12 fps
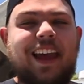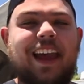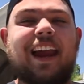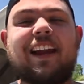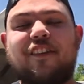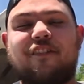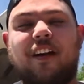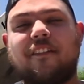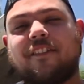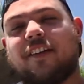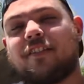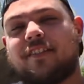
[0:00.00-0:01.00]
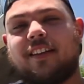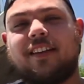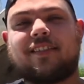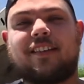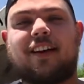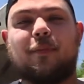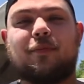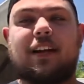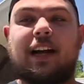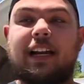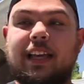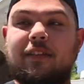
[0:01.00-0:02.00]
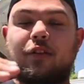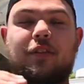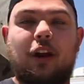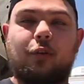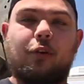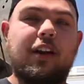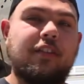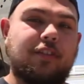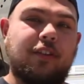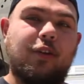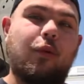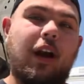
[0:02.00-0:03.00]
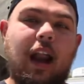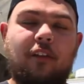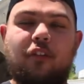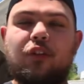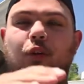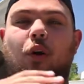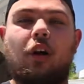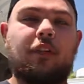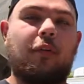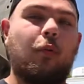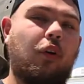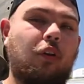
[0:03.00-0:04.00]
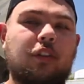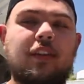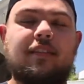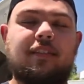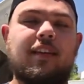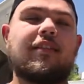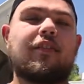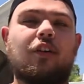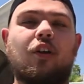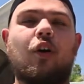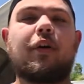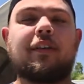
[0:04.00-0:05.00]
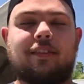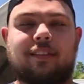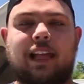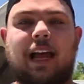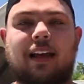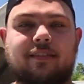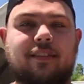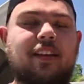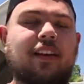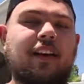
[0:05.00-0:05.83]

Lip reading: 85 Celsius to kind of giving you that range. So wherever you are in the world, these things are going to last.